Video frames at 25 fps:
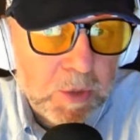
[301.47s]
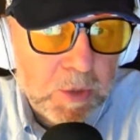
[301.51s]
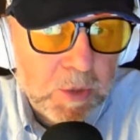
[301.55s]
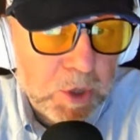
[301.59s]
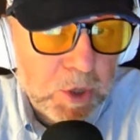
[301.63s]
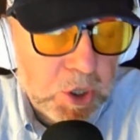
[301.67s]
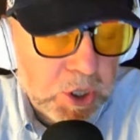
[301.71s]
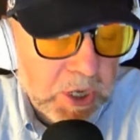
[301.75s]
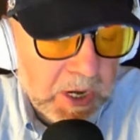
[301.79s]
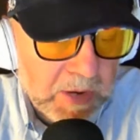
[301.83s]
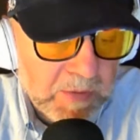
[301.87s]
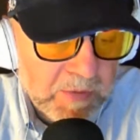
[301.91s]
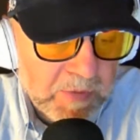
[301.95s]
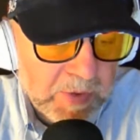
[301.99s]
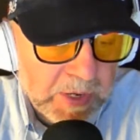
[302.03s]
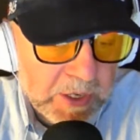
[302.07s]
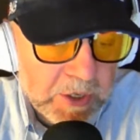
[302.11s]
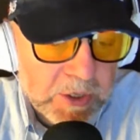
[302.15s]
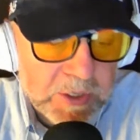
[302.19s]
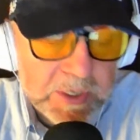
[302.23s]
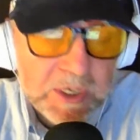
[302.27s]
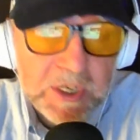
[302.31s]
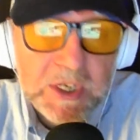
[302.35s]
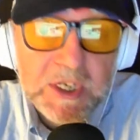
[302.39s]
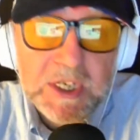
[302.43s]
The
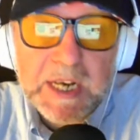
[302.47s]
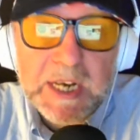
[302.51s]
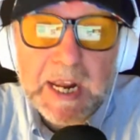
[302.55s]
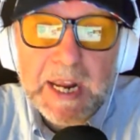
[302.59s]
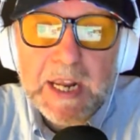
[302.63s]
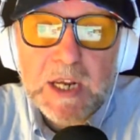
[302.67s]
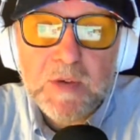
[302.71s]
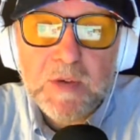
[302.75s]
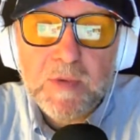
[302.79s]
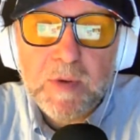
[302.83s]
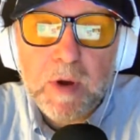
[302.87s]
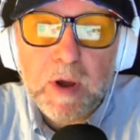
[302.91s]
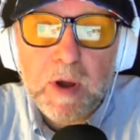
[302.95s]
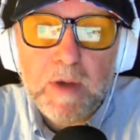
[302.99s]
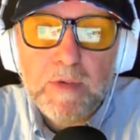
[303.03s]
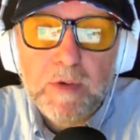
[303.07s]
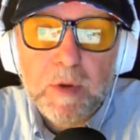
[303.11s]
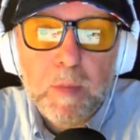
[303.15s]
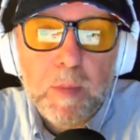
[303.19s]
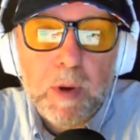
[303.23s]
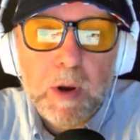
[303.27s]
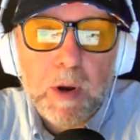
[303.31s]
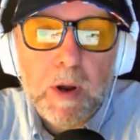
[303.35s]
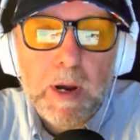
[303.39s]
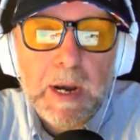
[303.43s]
special edition machine
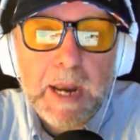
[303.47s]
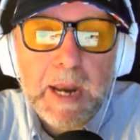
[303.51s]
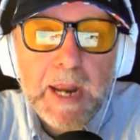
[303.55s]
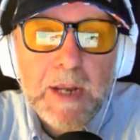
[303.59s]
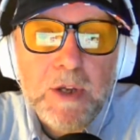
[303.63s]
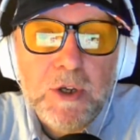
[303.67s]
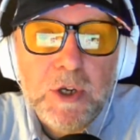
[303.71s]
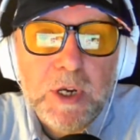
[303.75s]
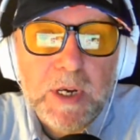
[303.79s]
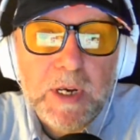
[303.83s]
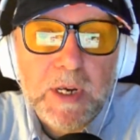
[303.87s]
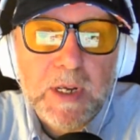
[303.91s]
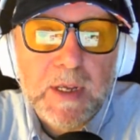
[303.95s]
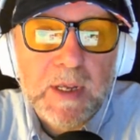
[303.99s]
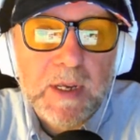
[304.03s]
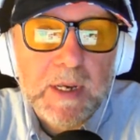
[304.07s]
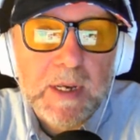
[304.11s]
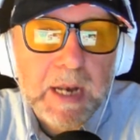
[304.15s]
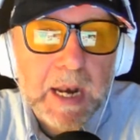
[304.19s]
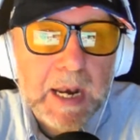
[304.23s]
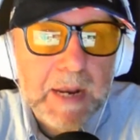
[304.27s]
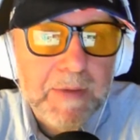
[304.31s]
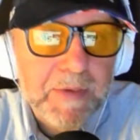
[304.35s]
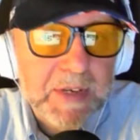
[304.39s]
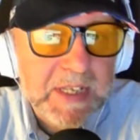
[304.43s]
features a Stage 5
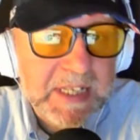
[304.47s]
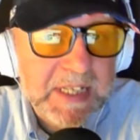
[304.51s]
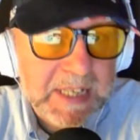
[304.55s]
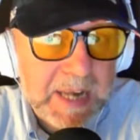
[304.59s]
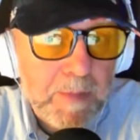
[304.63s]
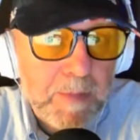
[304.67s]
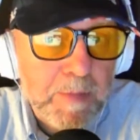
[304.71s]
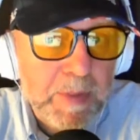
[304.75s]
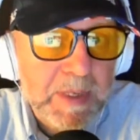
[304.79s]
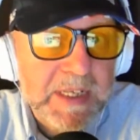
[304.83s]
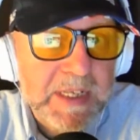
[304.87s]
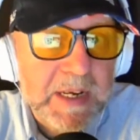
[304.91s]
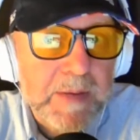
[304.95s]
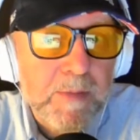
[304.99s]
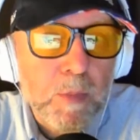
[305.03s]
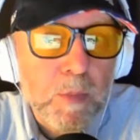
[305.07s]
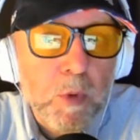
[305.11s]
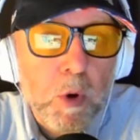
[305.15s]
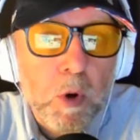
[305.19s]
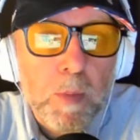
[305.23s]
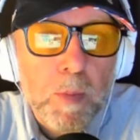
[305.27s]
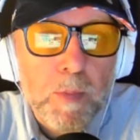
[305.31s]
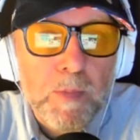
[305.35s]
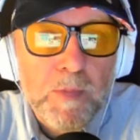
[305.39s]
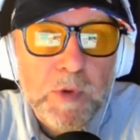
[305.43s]
compliant engine that
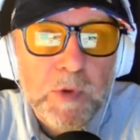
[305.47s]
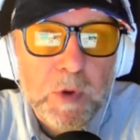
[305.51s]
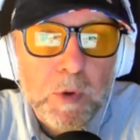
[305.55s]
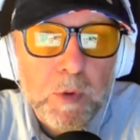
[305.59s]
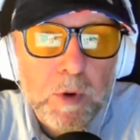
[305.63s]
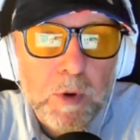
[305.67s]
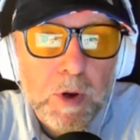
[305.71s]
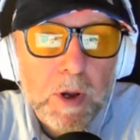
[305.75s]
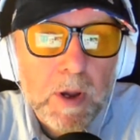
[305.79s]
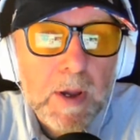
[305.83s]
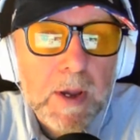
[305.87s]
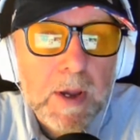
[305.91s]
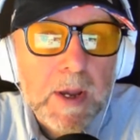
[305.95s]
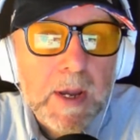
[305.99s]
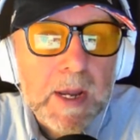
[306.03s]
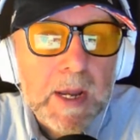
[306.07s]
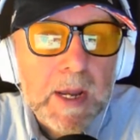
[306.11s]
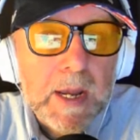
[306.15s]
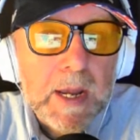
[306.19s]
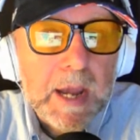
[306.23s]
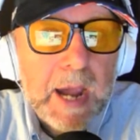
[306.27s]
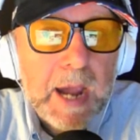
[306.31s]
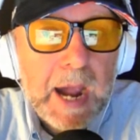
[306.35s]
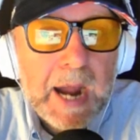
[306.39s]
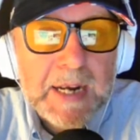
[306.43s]
delivers 10%
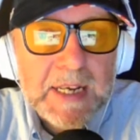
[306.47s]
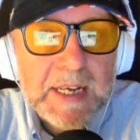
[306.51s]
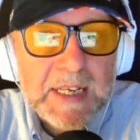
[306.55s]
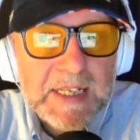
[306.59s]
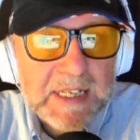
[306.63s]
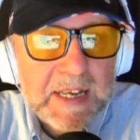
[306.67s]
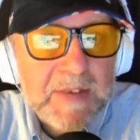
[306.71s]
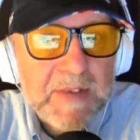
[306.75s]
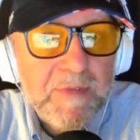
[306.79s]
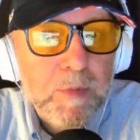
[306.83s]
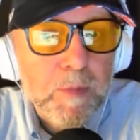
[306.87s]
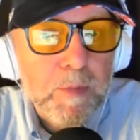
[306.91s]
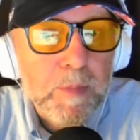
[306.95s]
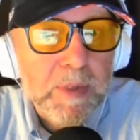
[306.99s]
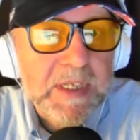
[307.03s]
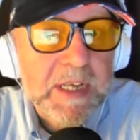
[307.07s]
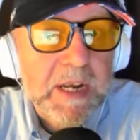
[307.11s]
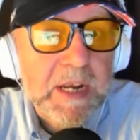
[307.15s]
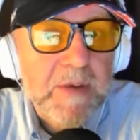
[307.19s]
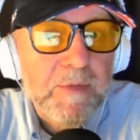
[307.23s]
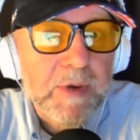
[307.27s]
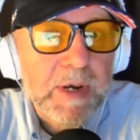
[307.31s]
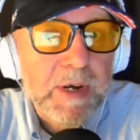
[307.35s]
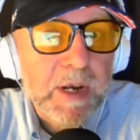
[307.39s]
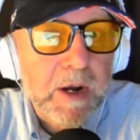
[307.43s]
more torque
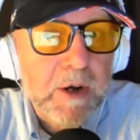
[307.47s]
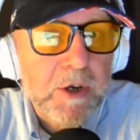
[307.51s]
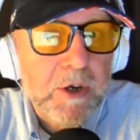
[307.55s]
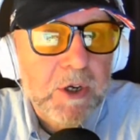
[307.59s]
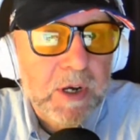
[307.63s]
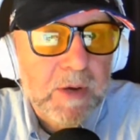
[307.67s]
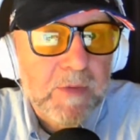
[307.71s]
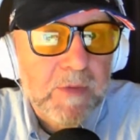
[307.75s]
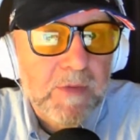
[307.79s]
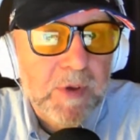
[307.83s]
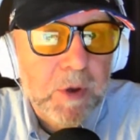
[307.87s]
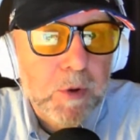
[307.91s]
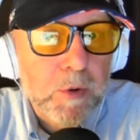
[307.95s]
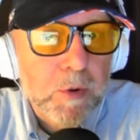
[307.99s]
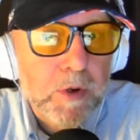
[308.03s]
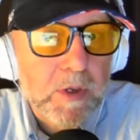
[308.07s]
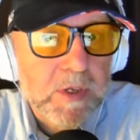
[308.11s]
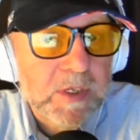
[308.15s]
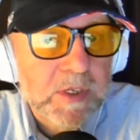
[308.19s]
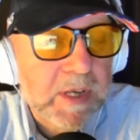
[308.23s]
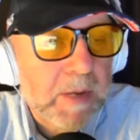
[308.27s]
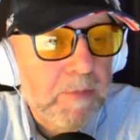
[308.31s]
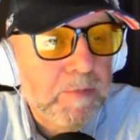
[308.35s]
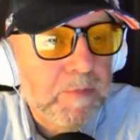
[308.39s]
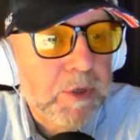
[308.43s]
and a 7%
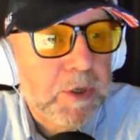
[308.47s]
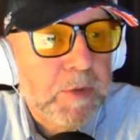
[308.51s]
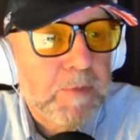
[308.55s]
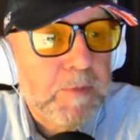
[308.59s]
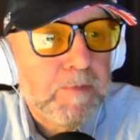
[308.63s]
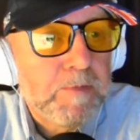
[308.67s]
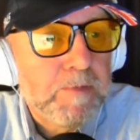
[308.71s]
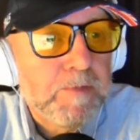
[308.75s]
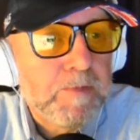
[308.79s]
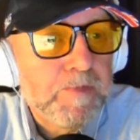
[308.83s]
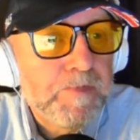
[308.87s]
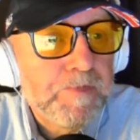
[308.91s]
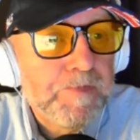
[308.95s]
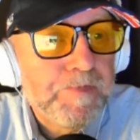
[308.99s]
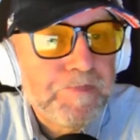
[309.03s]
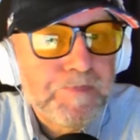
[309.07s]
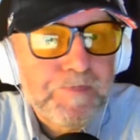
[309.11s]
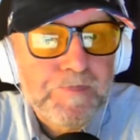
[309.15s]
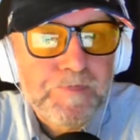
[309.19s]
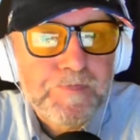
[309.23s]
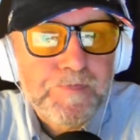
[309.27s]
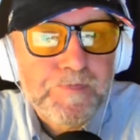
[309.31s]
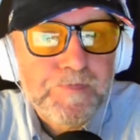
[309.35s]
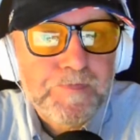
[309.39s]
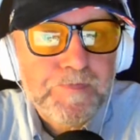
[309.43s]
reduction in fuel
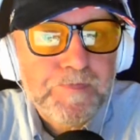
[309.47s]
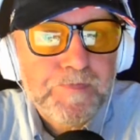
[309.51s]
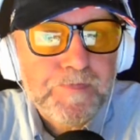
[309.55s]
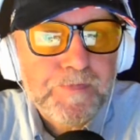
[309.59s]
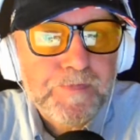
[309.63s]
consumption.